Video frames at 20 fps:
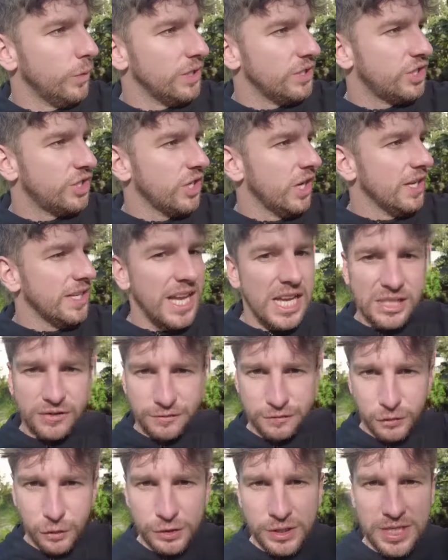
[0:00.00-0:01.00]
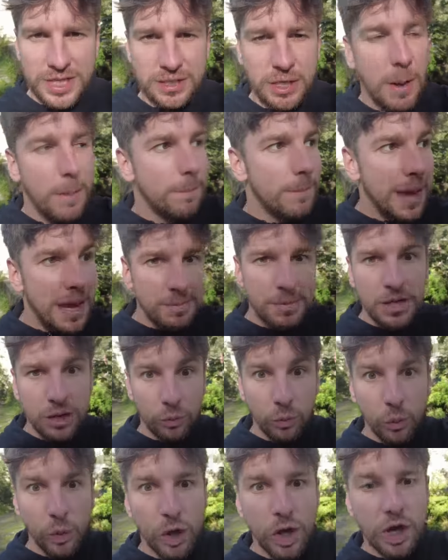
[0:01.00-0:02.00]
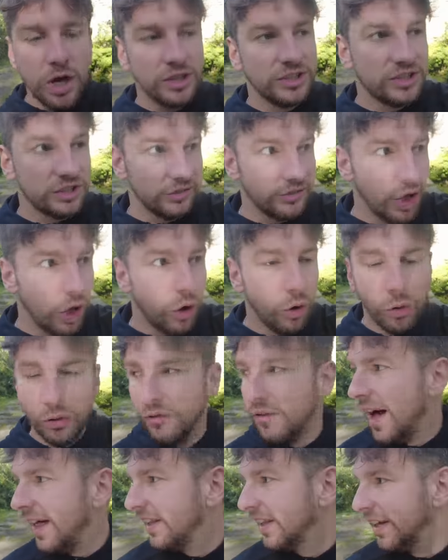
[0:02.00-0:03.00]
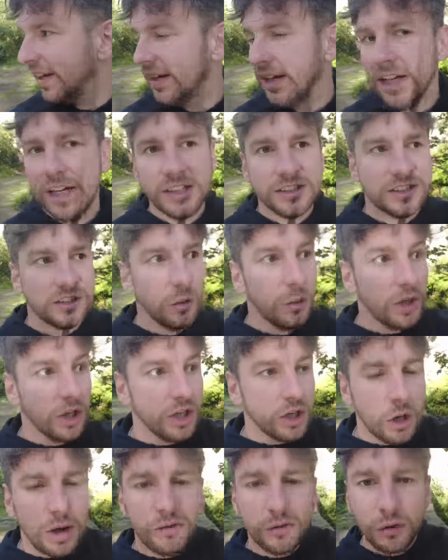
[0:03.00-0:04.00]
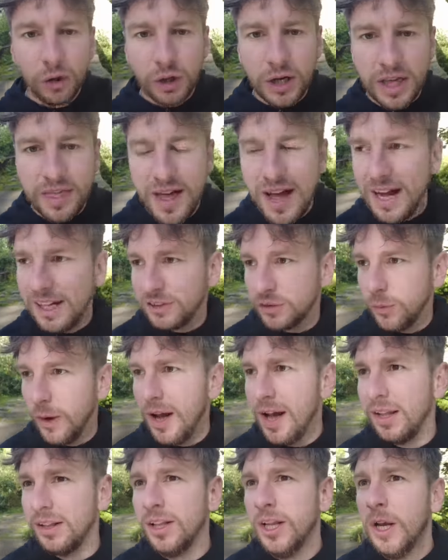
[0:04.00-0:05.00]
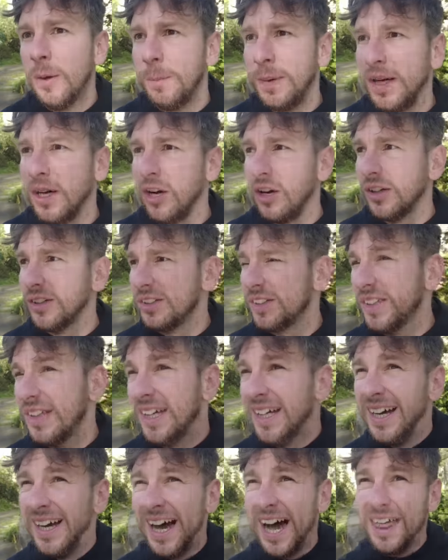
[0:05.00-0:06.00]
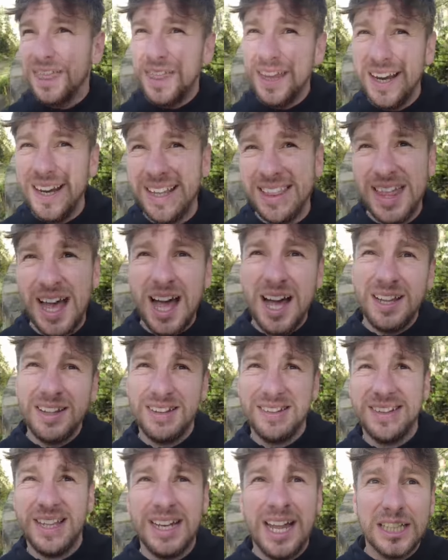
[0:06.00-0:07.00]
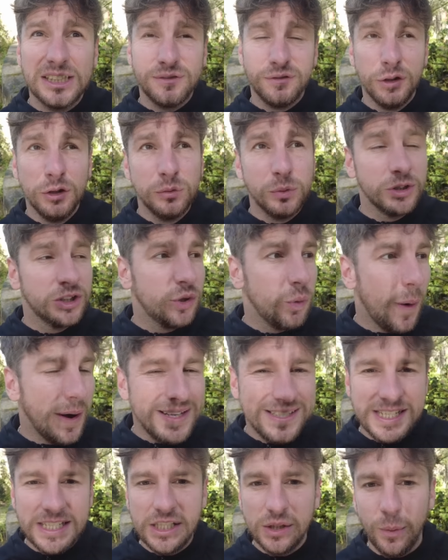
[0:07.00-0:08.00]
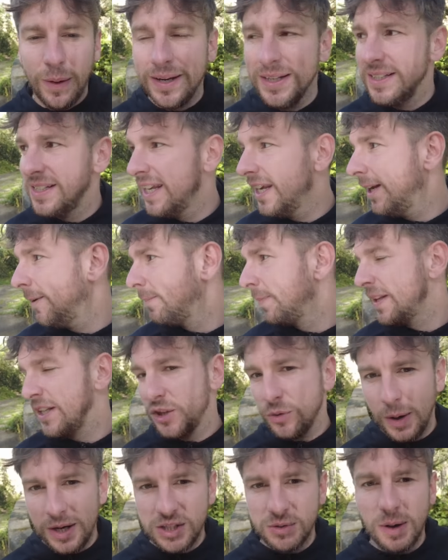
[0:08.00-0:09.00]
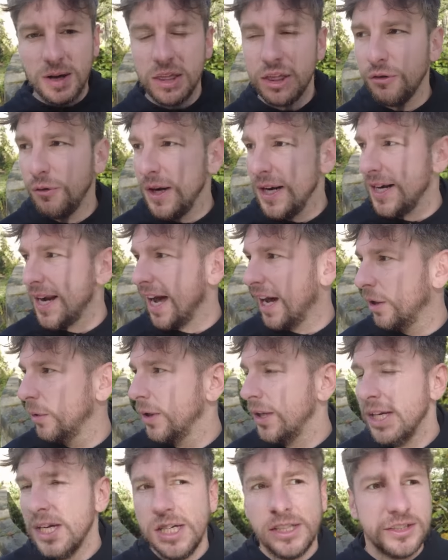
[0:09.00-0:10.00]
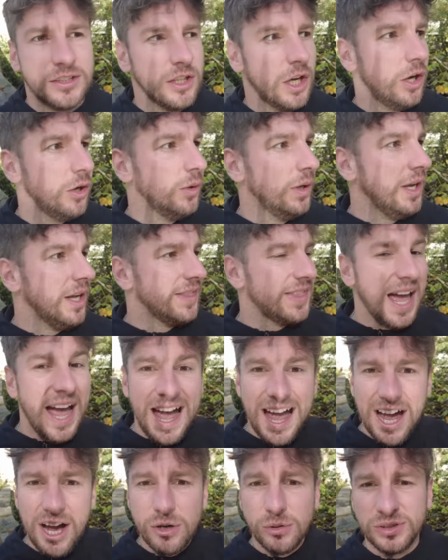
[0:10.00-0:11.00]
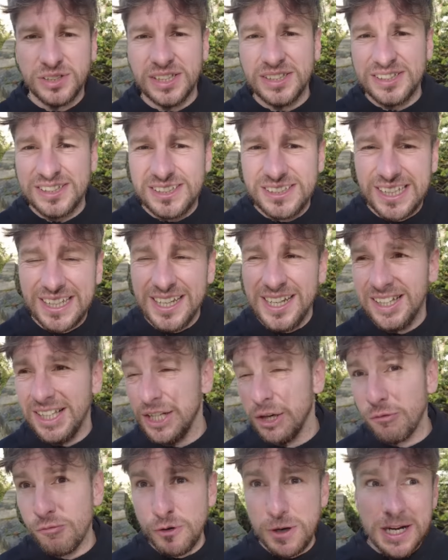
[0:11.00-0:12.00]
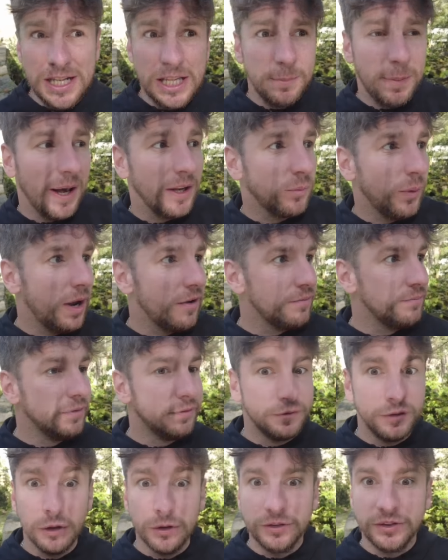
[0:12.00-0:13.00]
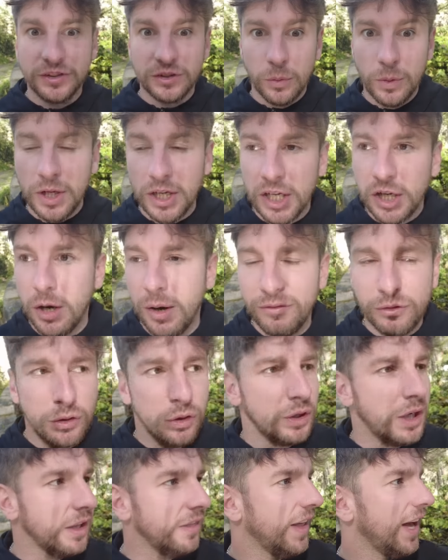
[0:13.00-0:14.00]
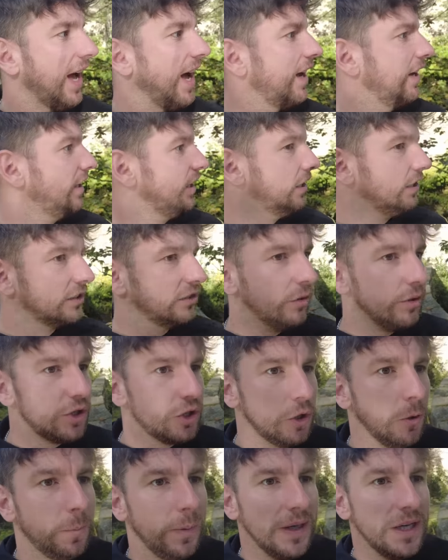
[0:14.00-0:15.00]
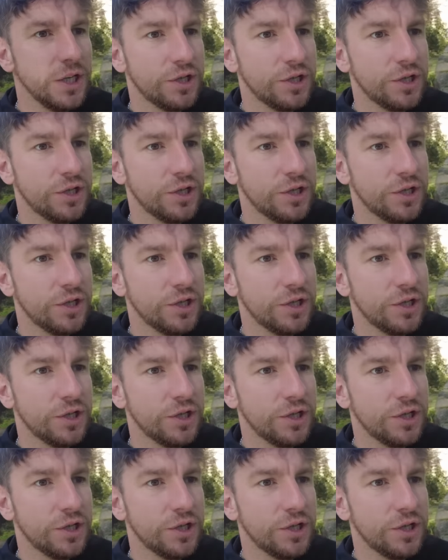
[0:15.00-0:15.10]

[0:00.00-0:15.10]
which gets flooded maybe the worst of the whole valley. So we're going to go have a look at that as well, because I think that the last flood was 2020, it's 2023 now. So that house is still in a really bad way from the flood. So we're going to go have a look at that. So it should be